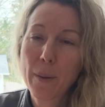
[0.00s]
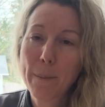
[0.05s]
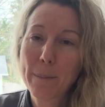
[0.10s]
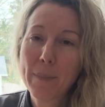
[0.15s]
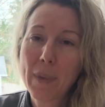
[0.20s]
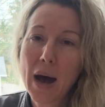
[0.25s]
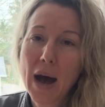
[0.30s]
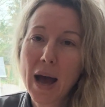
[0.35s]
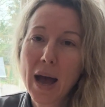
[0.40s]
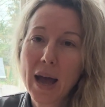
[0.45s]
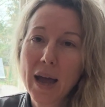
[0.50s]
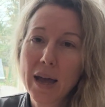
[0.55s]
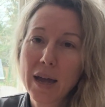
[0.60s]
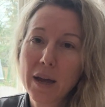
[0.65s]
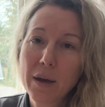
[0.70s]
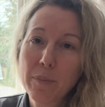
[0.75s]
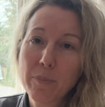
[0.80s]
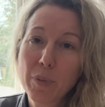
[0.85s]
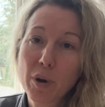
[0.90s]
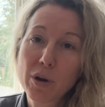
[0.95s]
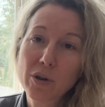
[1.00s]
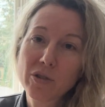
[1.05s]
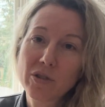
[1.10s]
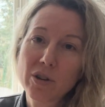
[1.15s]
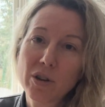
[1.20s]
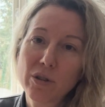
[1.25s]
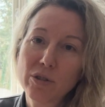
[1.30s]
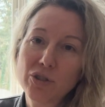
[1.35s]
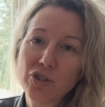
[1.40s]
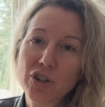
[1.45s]
my
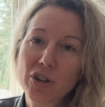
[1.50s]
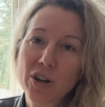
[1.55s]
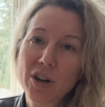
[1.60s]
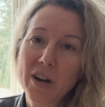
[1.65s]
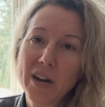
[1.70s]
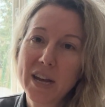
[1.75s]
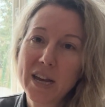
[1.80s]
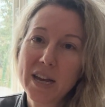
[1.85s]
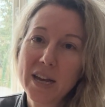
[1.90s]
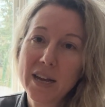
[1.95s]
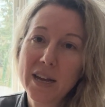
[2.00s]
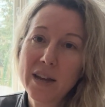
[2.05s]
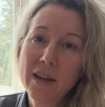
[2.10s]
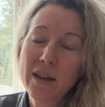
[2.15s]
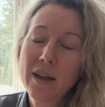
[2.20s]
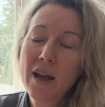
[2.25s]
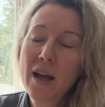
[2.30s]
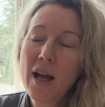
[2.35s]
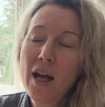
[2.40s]
personal journey